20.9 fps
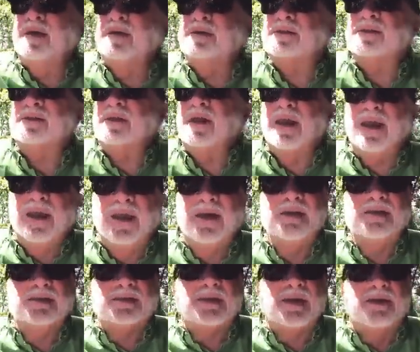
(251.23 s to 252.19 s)
It's
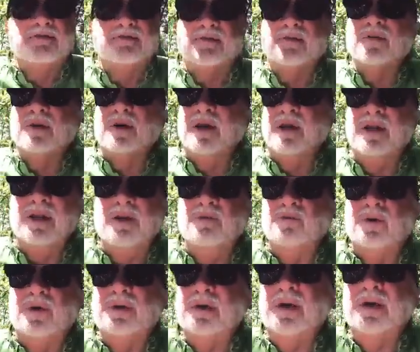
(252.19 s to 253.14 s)
easy for
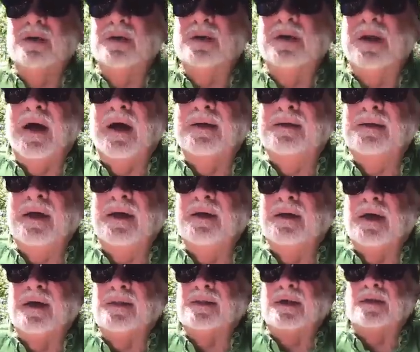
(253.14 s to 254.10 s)
anyone to get an ID,
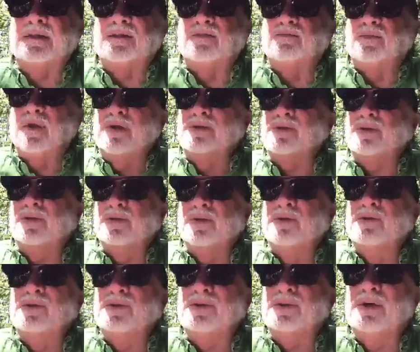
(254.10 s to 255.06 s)
and I think the
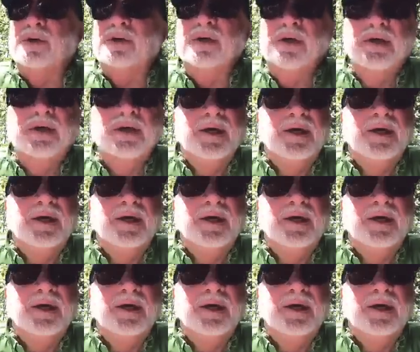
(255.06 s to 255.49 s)
resolution